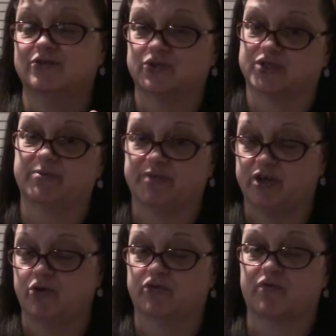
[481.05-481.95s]
there's
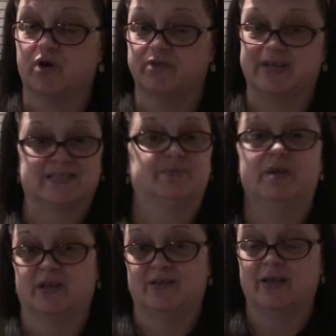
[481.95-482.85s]
something going wrong that's
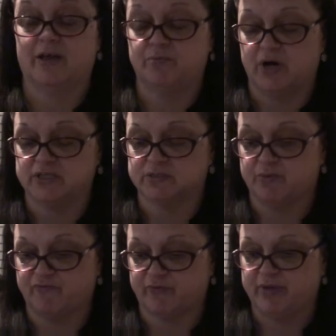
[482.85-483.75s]
making that
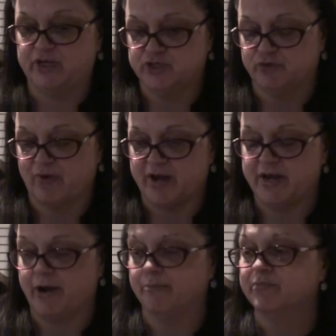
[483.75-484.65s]
impossible for me to do right
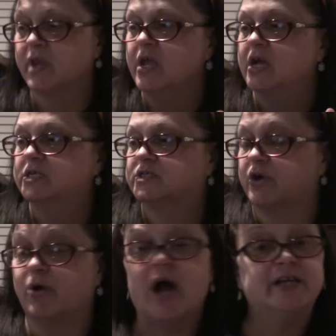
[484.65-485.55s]
now.
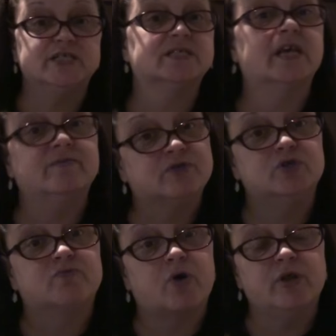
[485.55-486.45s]
So I just saved
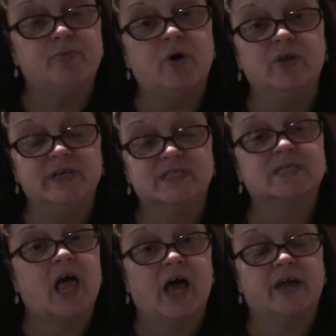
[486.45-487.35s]
two roly-polies
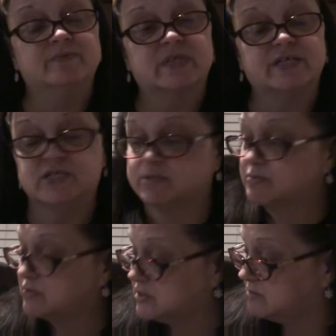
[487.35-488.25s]
lives. I just
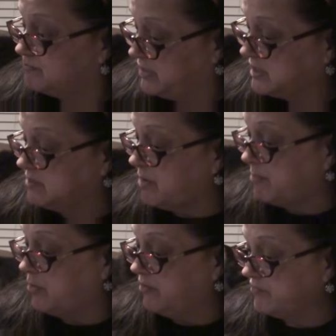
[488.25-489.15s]
picked them
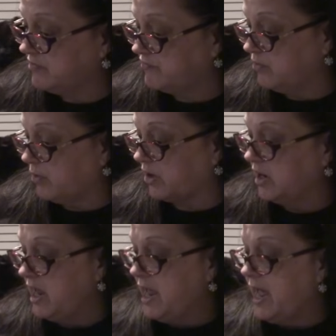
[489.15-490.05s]
up off the floor
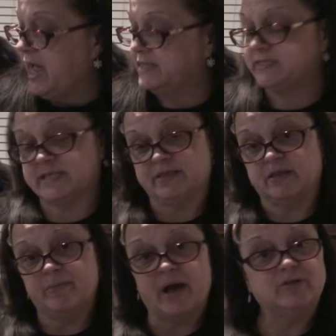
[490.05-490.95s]
and sent
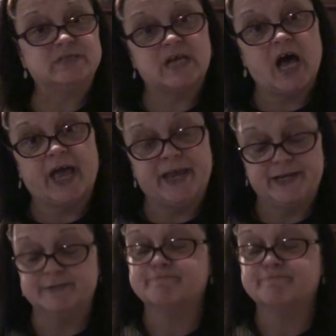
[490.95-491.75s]
them outside.